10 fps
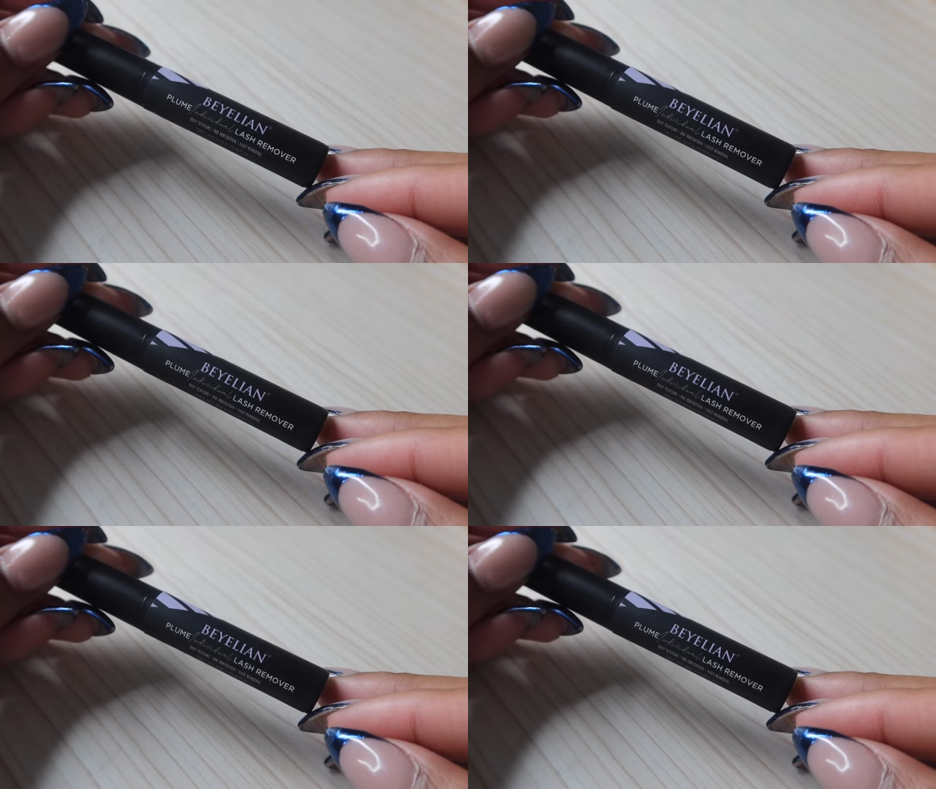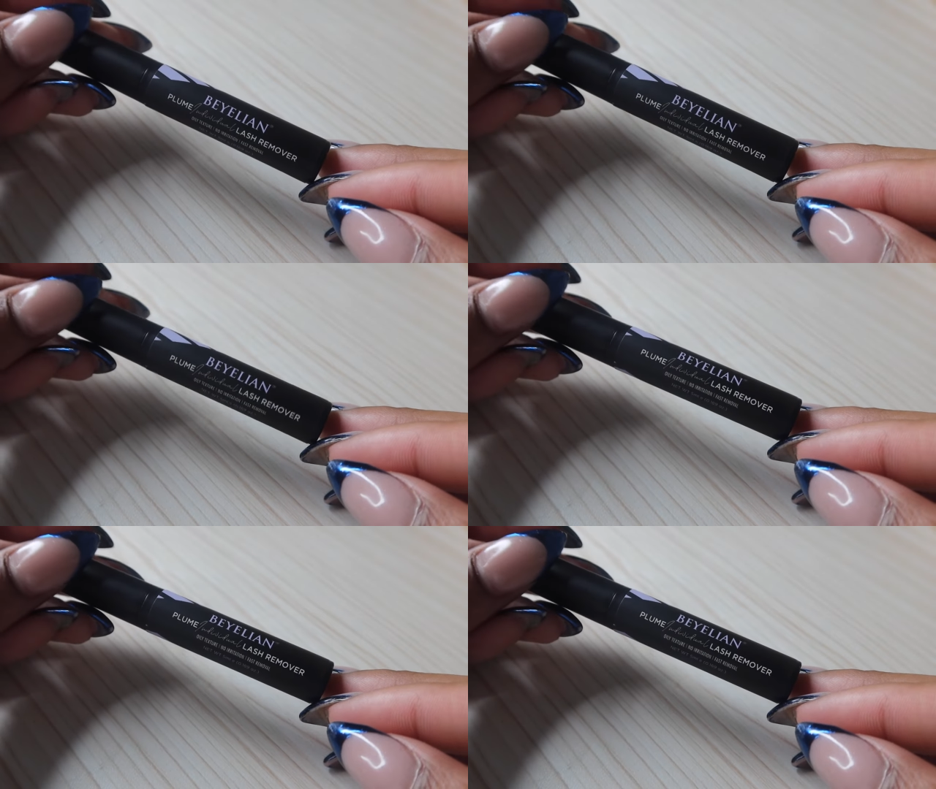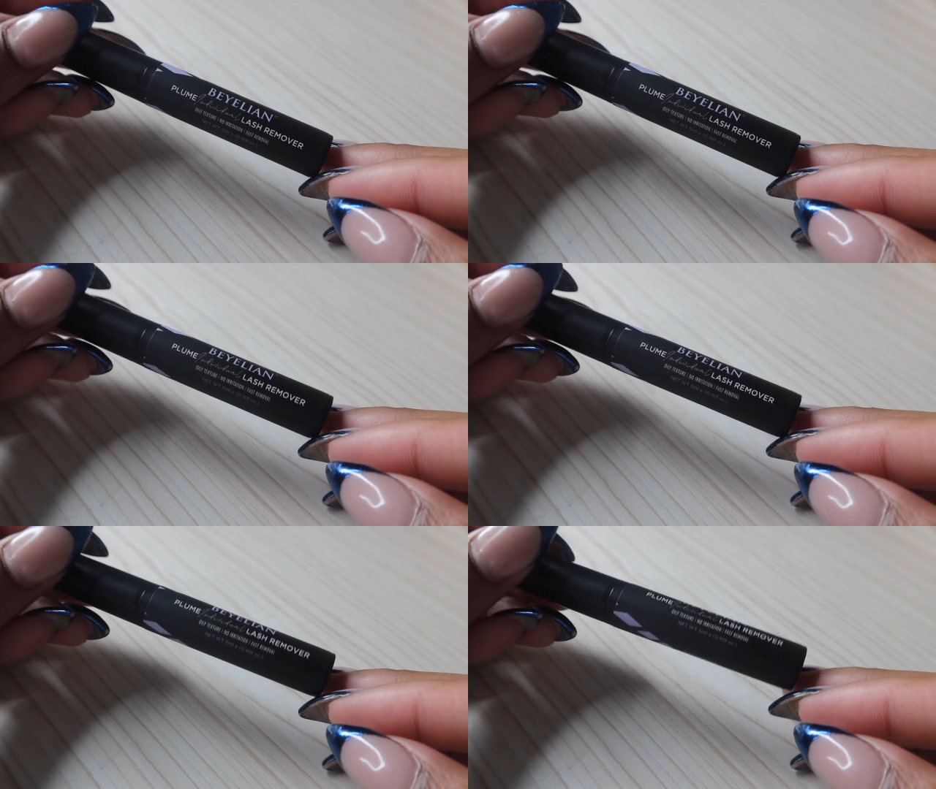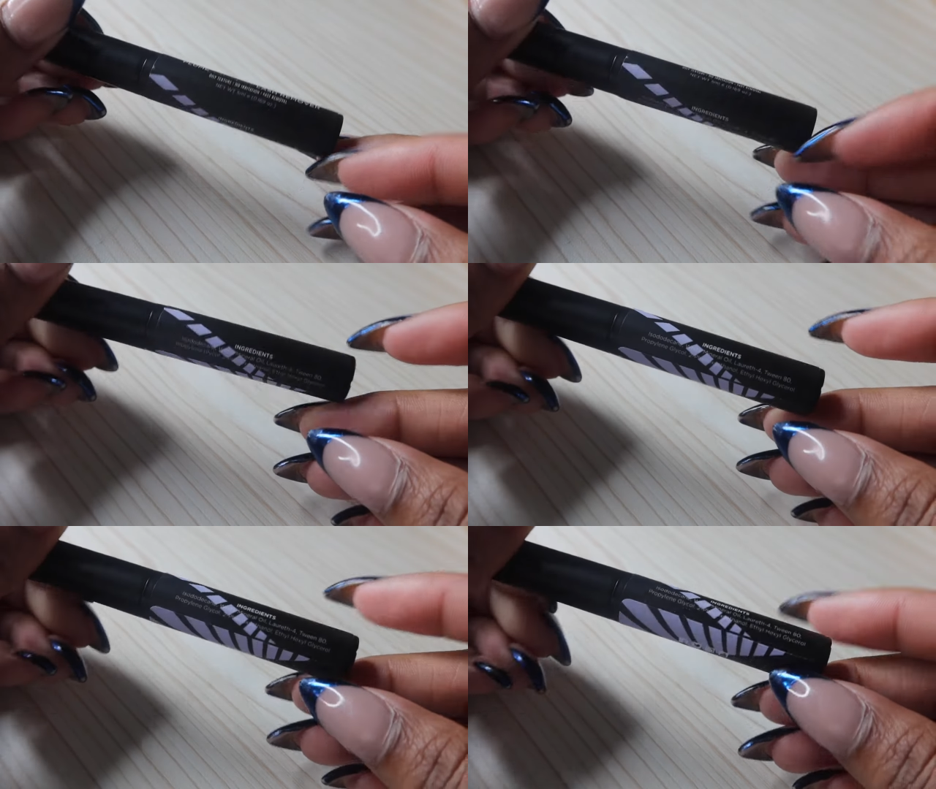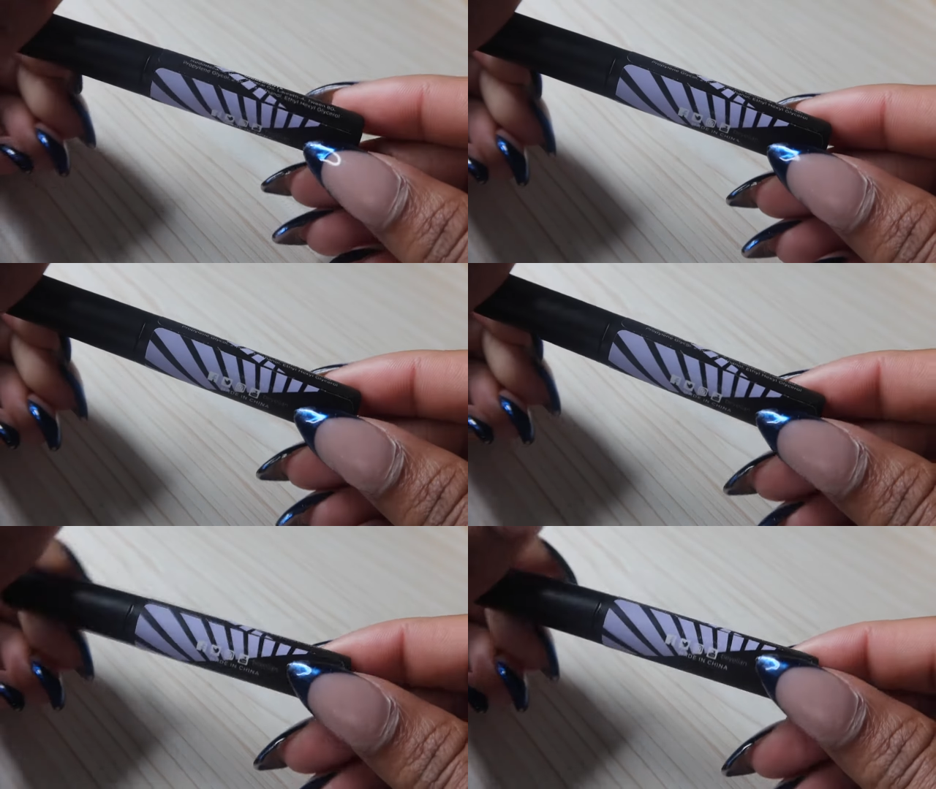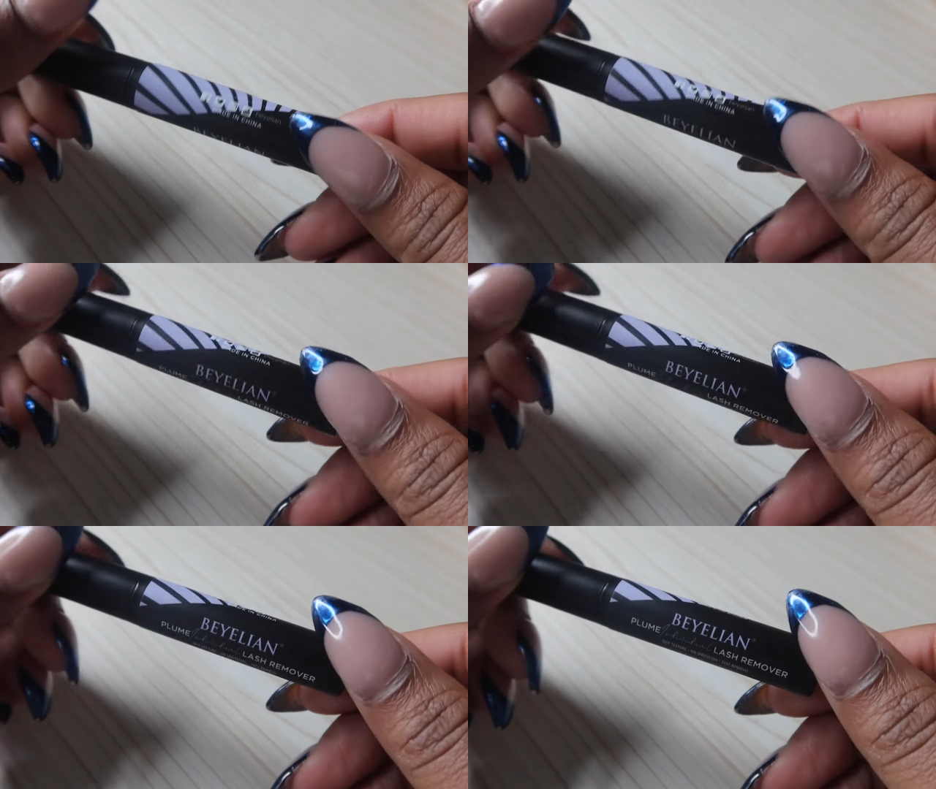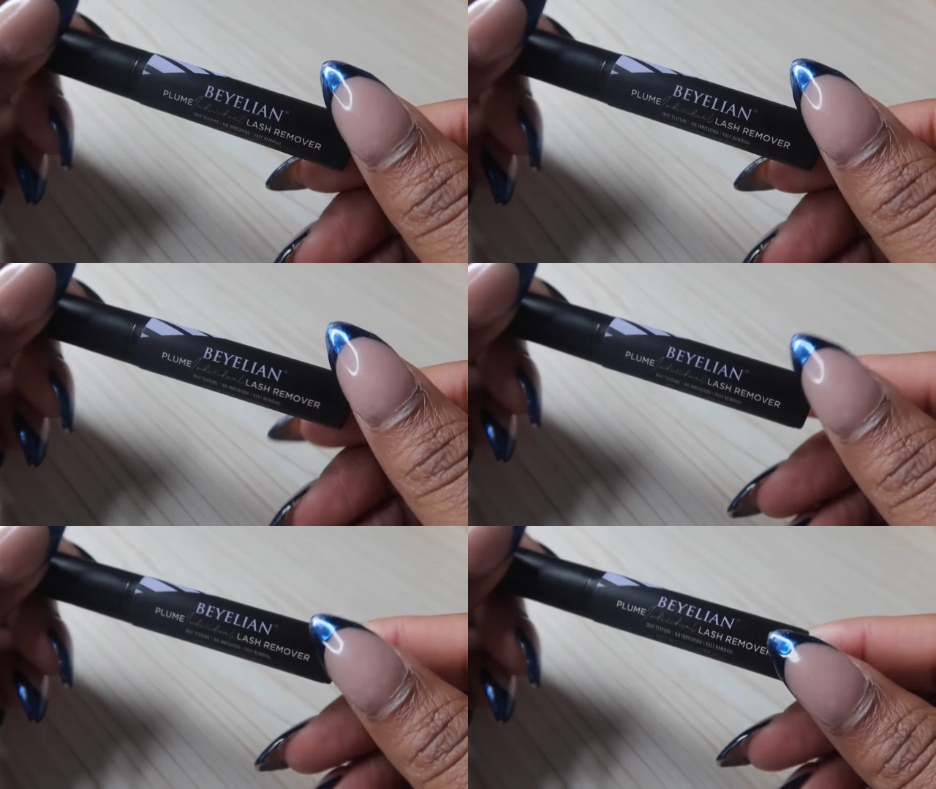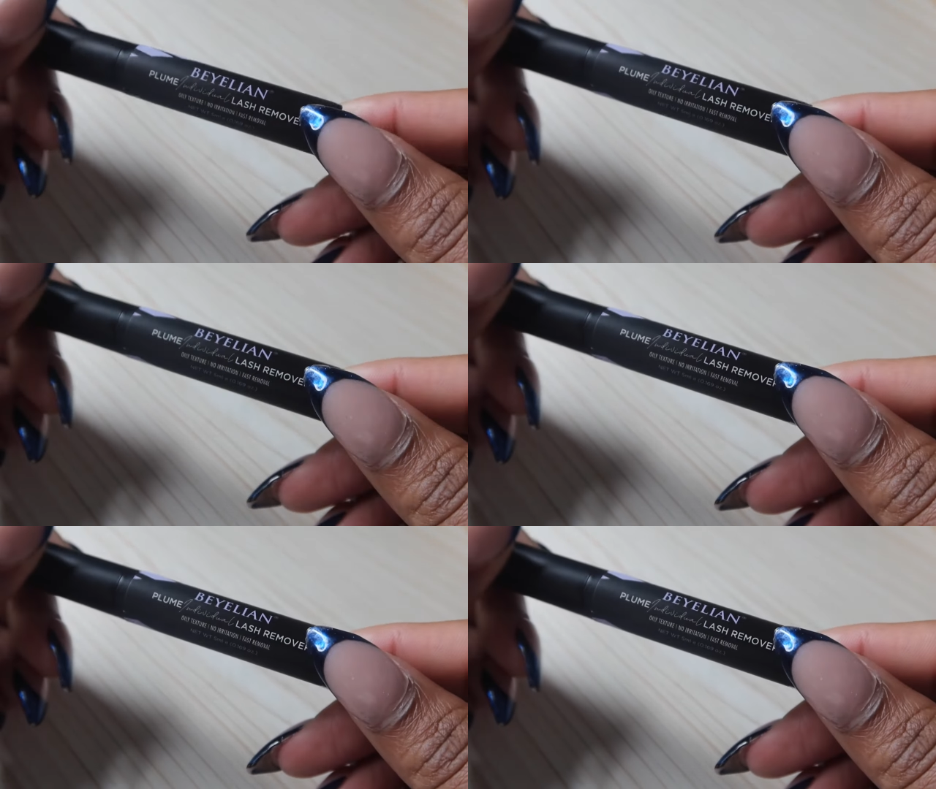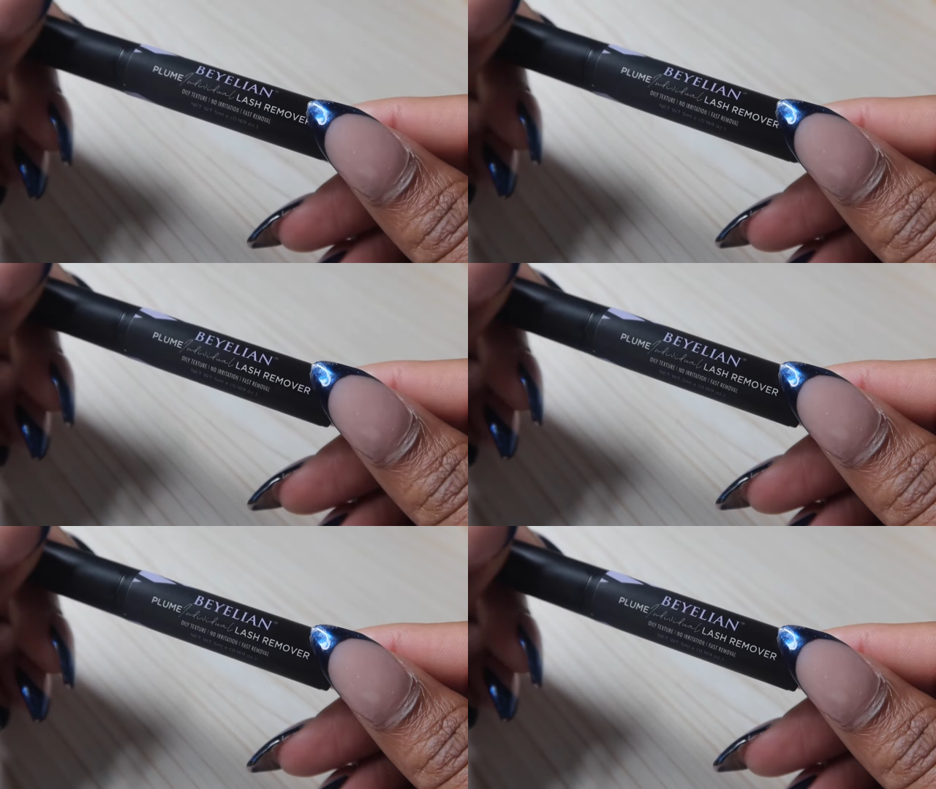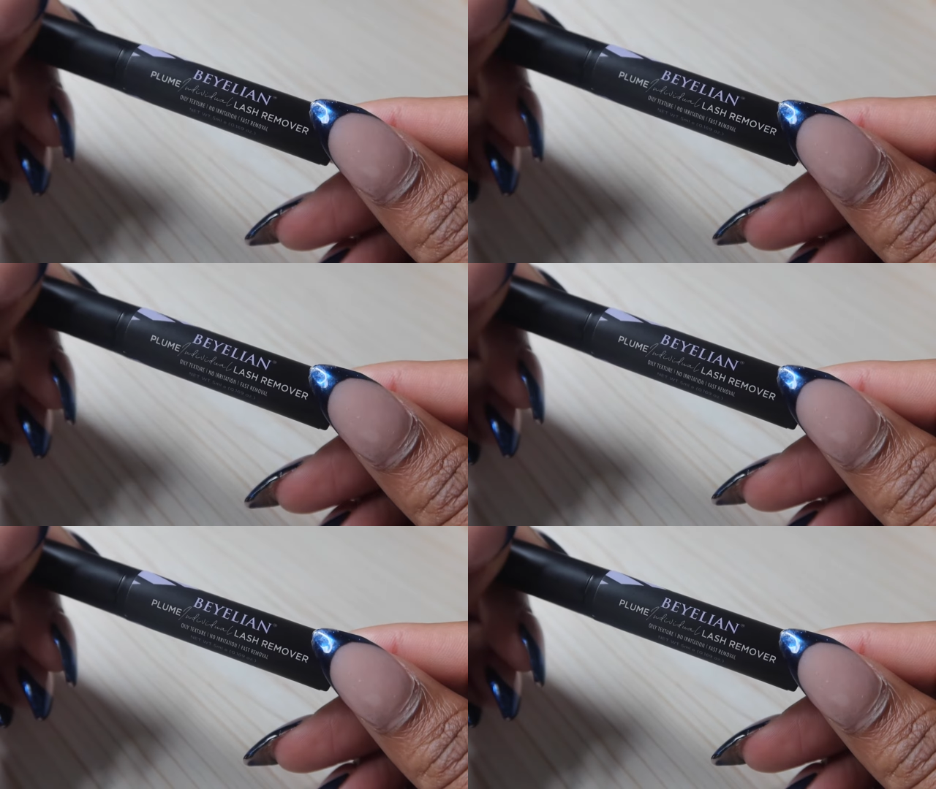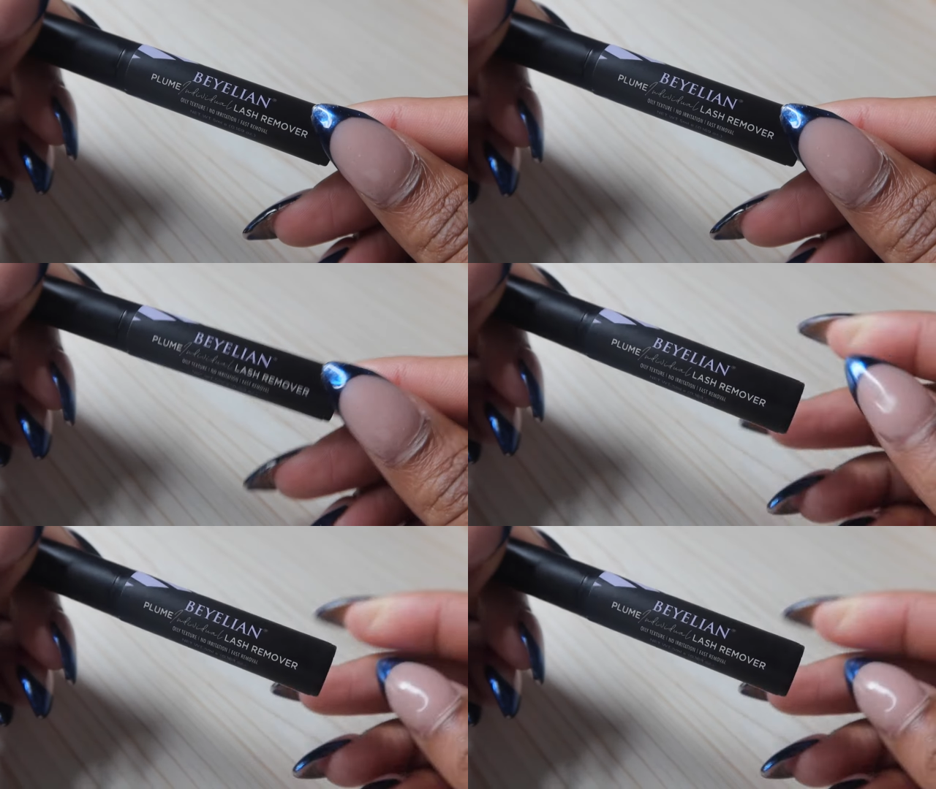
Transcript: No face is visible, so there are no lips to read.